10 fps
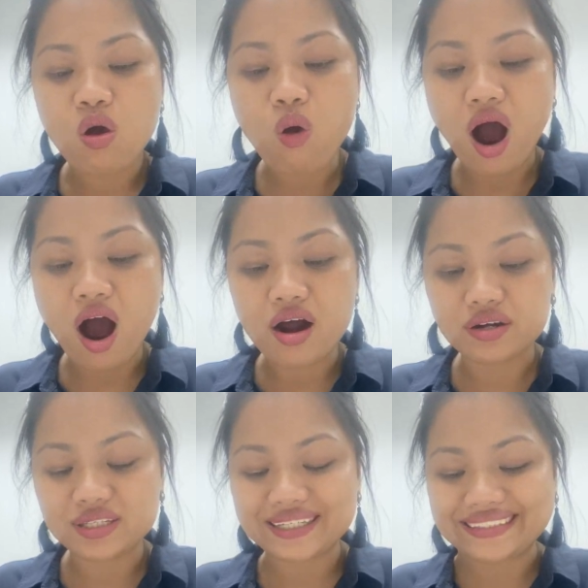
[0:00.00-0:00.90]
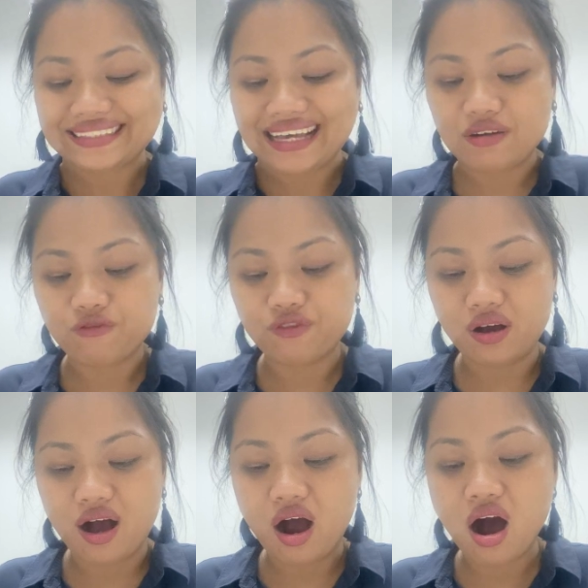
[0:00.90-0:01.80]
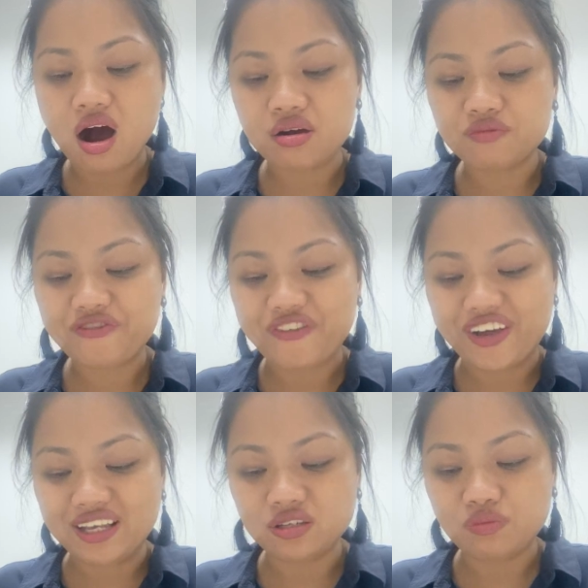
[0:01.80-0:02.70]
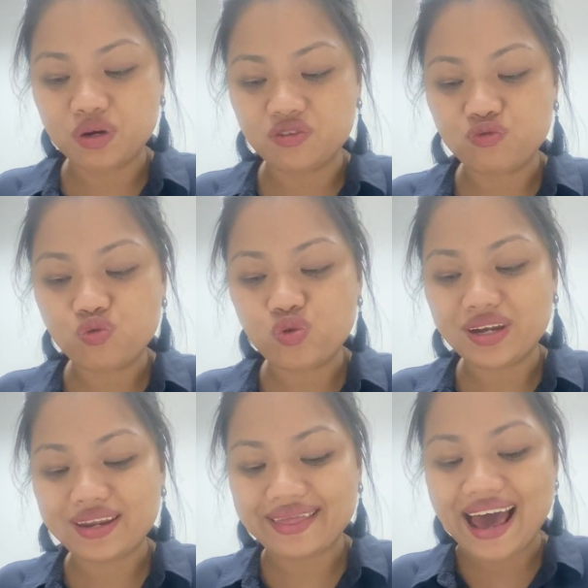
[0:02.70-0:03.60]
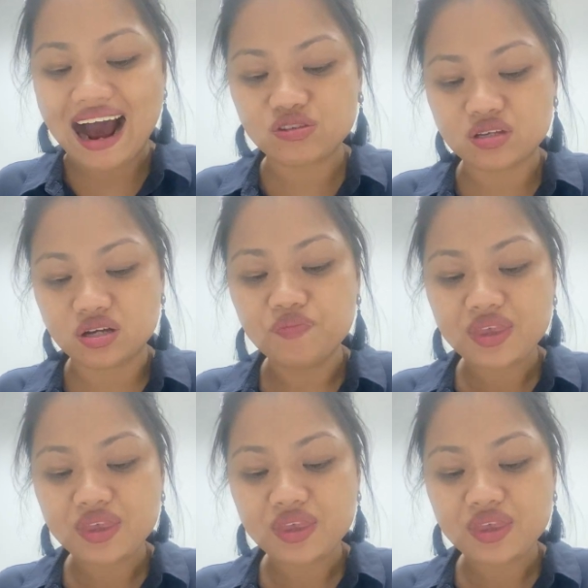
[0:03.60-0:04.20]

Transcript: who are successful on Facebook without